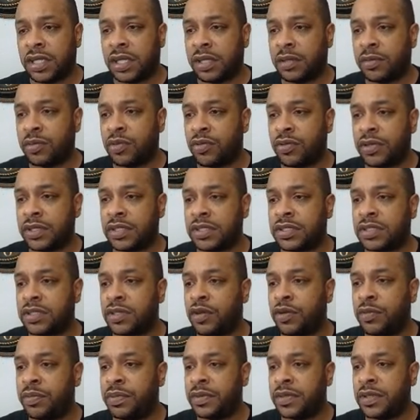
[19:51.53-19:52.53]
I'm going to
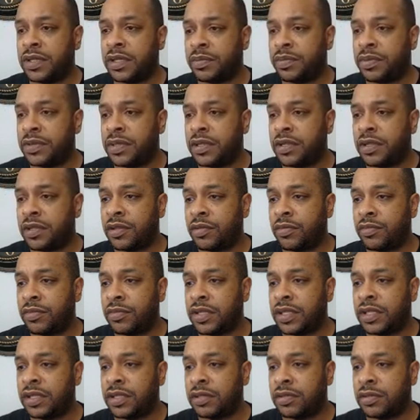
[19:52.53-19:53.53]
open up another
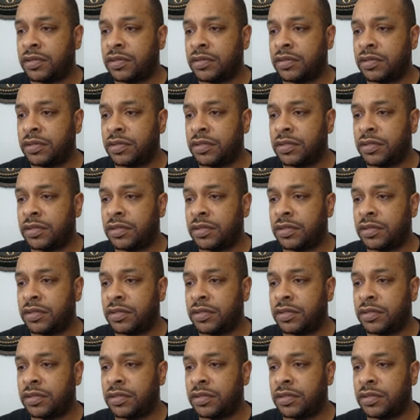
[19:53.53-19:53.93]
window